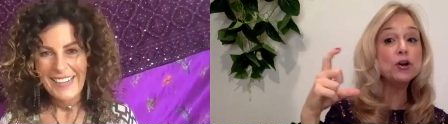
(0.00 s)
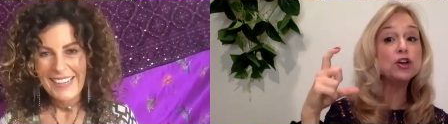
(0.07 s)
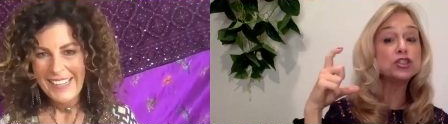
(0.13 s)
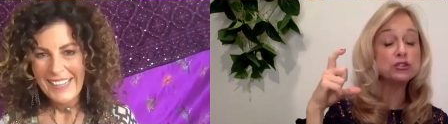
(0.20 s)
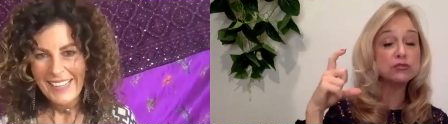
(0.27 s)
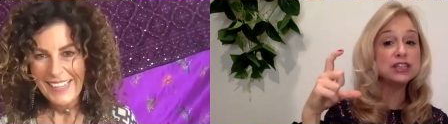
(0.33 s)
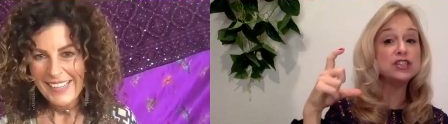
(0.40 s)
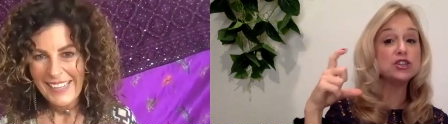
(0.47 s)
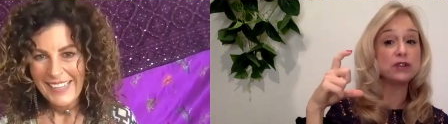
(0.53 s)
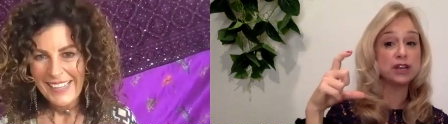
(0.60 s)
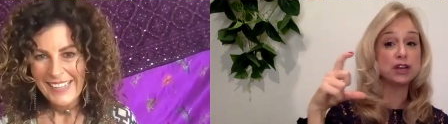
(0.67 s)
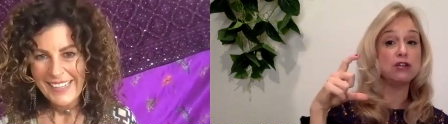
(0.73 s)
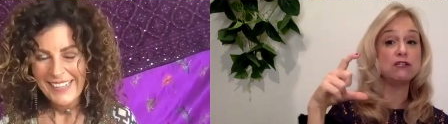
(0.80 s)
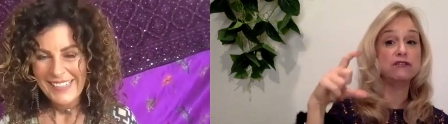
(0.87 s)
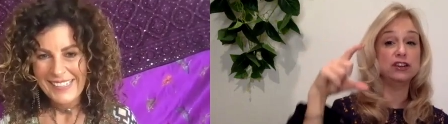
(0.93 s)
Speaker 1: book to read
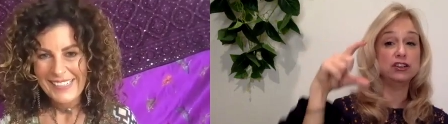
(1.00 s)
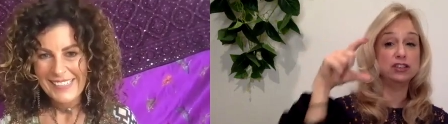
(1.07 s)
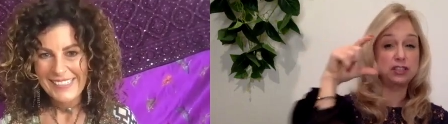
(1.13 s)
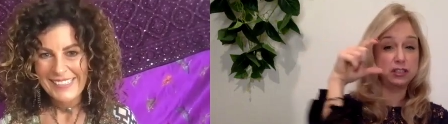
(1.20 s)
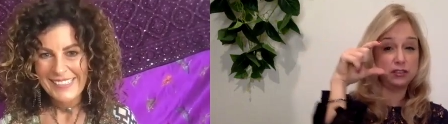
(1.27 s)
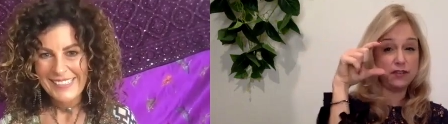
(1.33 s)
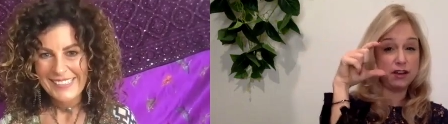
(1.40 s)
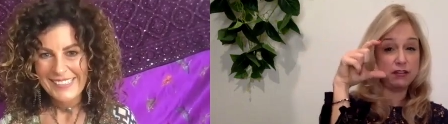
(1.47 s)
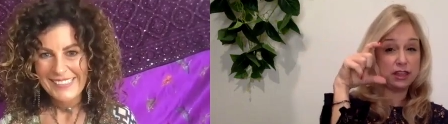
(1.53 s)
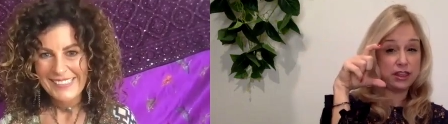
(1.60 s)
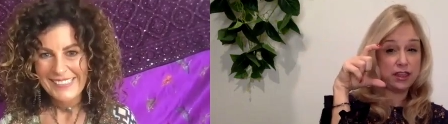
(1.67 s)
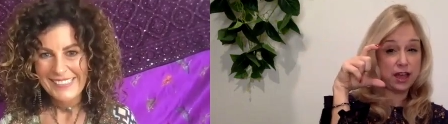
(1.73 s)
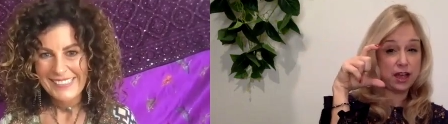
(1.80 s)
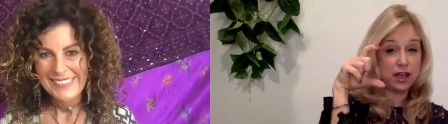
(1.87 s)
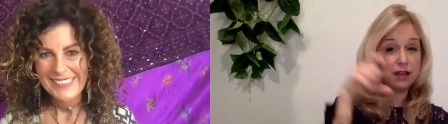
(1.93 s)
during COVID because it's
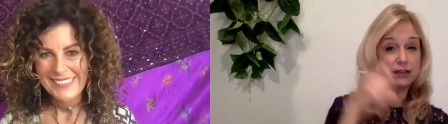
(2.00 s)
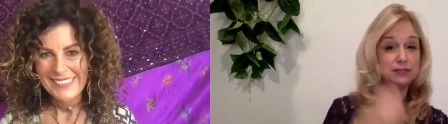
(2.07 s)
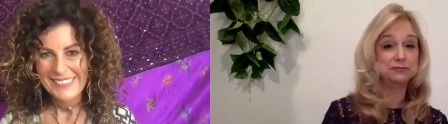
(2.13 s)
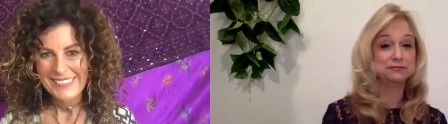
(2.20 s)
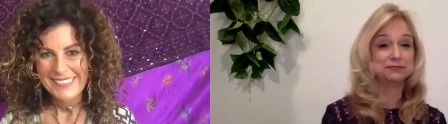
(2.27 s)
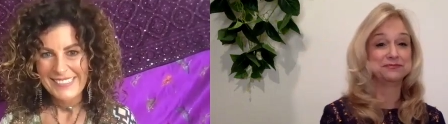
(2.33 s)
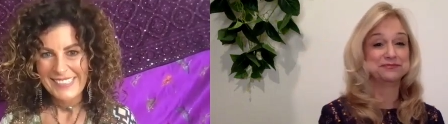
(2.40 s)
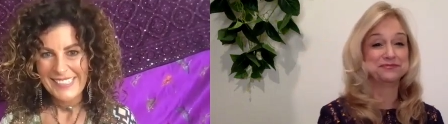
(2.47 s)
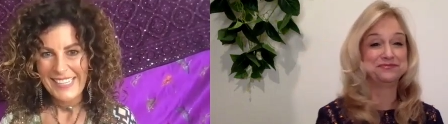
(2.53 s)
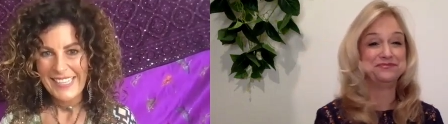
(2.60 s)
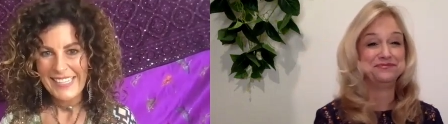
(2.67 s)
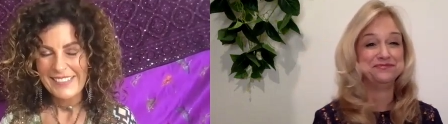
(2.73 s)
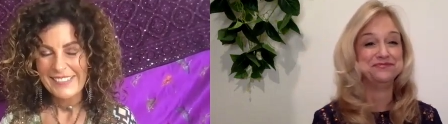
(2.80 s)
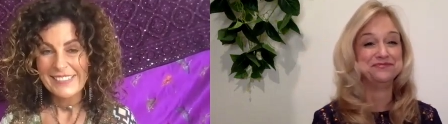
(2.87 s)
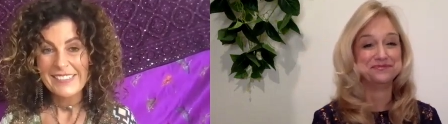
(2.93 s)
very thick.
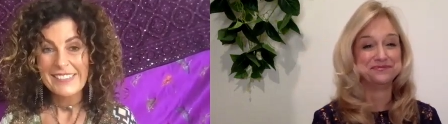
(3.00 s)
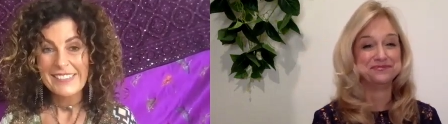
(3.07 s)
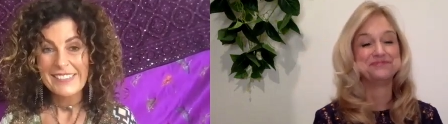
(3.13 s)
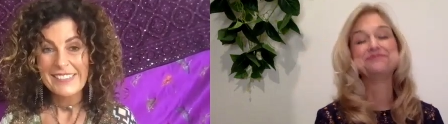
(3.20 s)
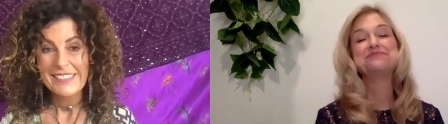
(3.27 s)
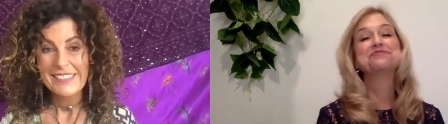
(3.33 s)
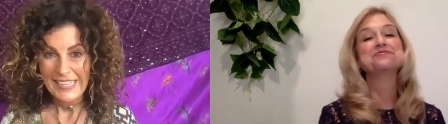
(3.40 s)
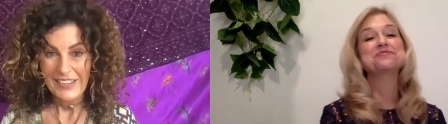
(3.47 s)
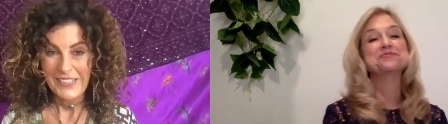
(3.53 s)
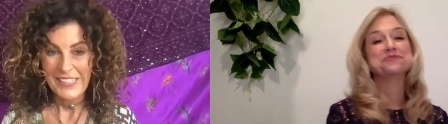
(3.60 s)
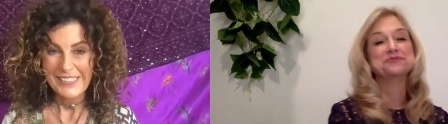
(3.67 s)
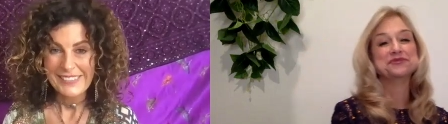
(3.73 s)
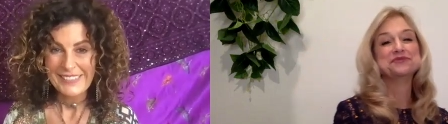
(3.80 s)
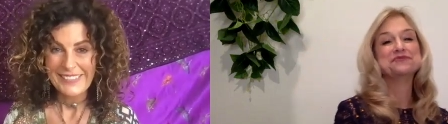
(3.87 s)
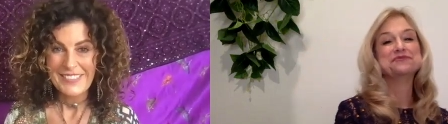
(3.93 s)
Speaker 2: It is, and it's
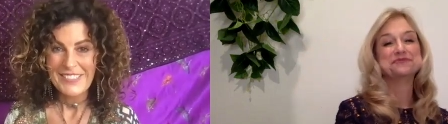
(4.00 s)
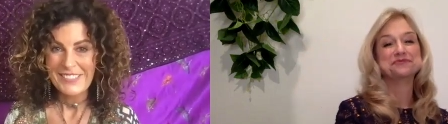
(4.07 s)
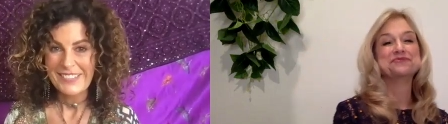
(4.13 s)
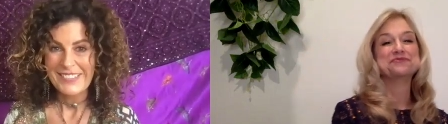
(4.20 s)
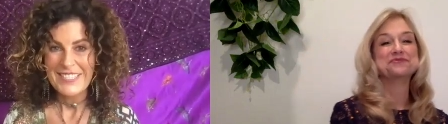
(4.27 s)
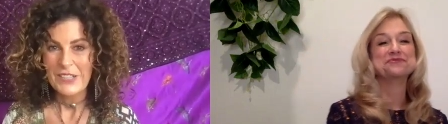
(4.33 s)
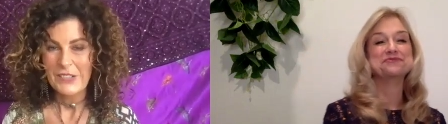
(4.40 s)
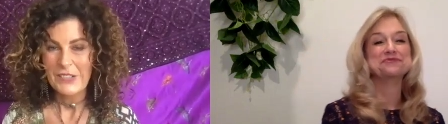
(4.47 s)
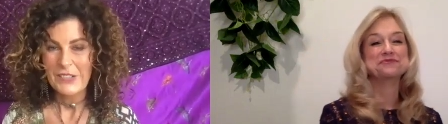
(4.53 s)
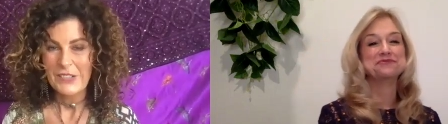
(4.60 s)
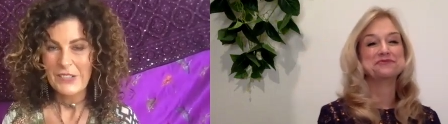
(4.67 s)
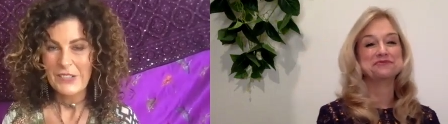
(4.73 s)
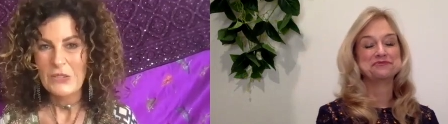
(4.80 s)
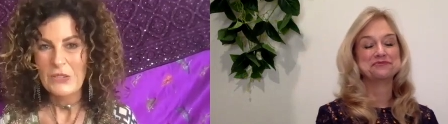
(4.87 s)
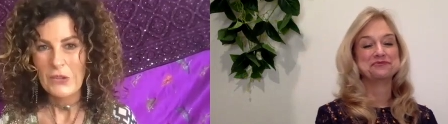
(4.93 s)
hilarious. He just tells
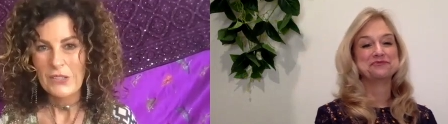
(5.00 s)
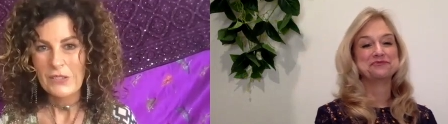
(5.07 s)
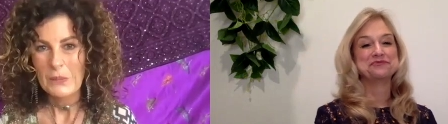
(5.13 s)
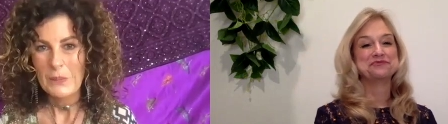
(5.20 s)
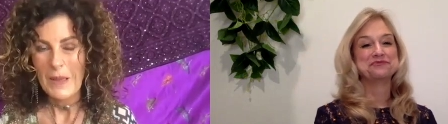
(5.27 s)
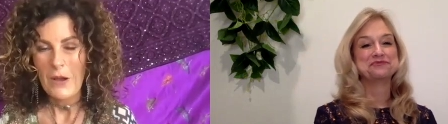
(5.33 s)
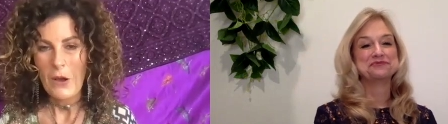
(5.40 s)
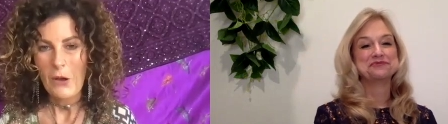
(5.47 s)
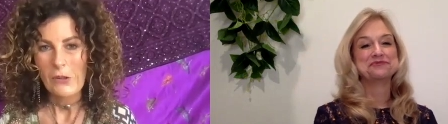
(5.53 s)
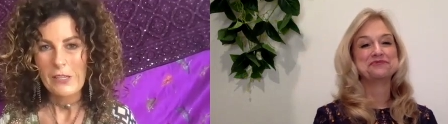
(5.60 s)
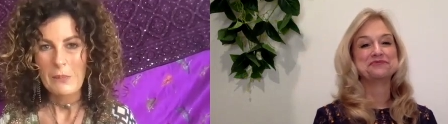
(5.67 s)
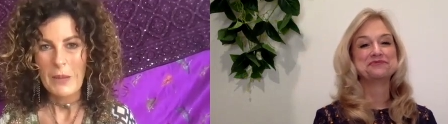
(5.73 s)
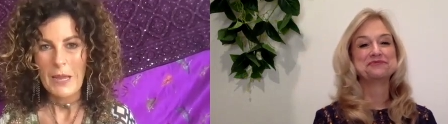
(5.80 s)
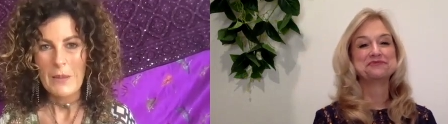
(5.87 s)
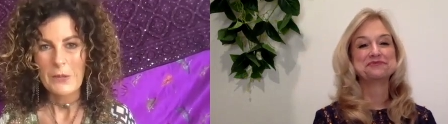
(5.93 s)
these stories about
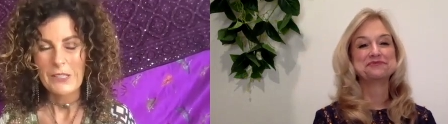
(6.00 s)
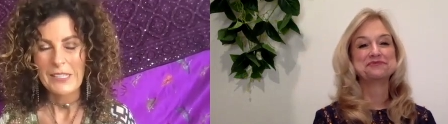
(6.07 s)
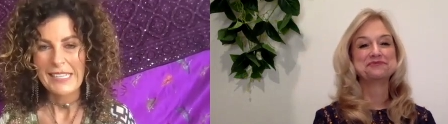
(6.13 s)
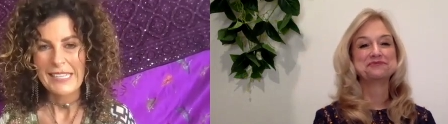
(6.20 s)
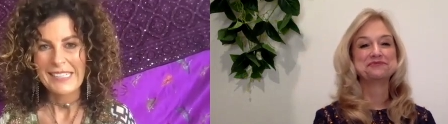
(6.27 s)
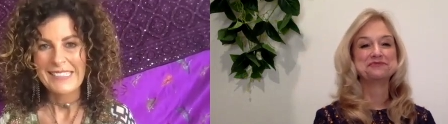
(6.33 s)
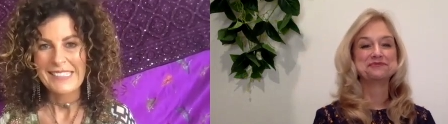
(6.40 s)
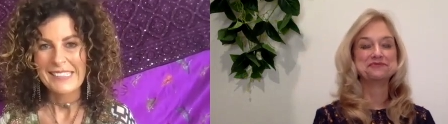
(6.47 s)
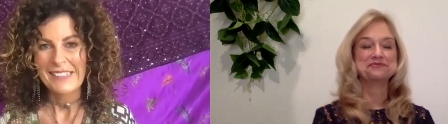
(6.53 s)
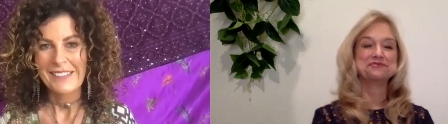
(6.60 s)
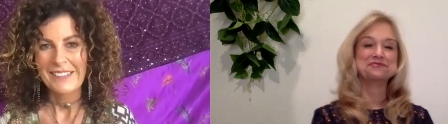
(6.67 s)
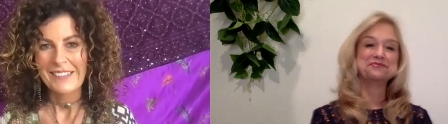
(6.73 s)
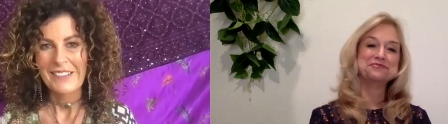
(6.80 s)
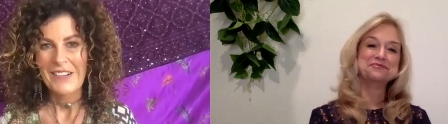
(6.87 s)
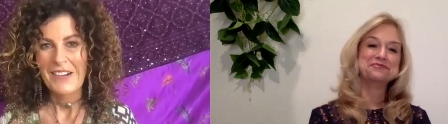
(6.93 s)
holy people in India,
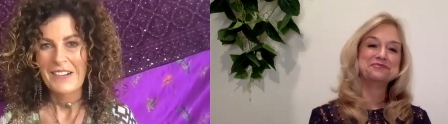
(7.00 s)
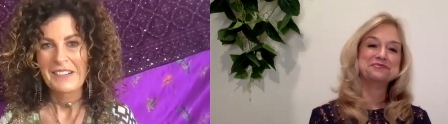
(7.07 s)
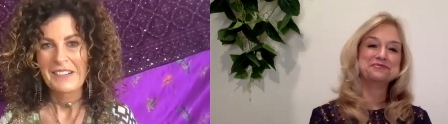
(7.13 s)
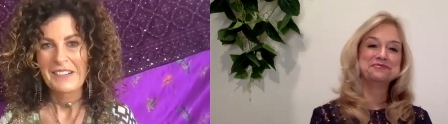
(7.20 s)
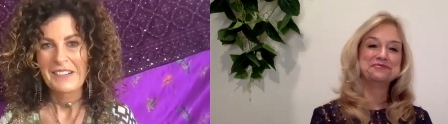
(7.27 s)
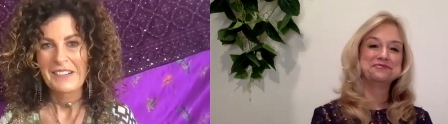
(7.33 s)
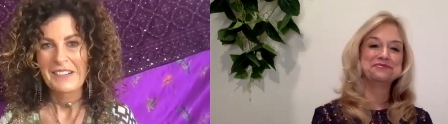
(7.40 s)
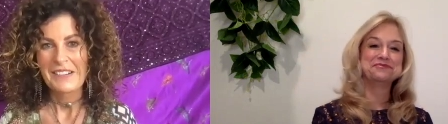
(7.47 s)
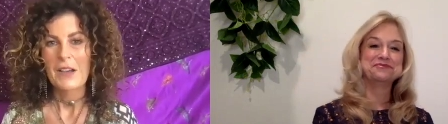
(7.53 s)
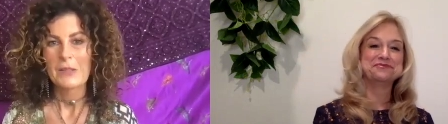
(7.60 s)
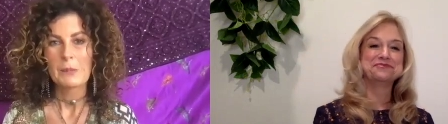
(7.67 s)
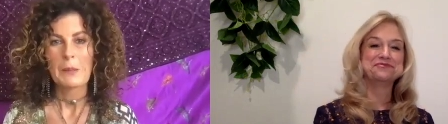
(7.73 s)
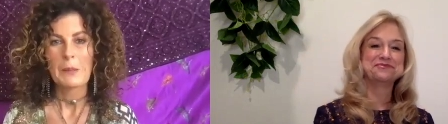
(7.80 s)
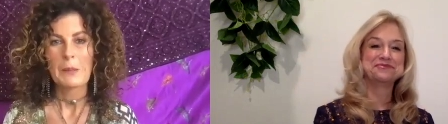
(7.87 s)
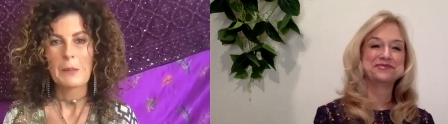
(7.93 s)
and honestly, I
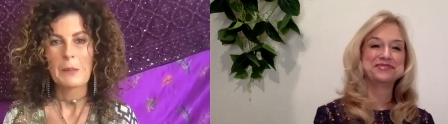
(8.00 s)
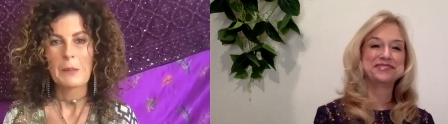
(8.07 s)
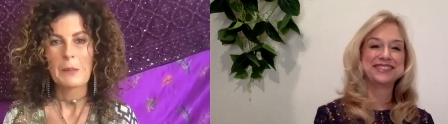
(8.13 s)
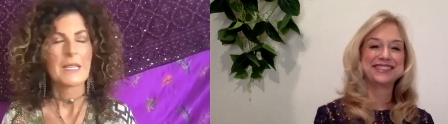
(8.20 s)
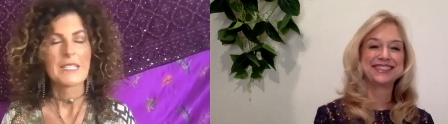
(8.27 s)
spent most of my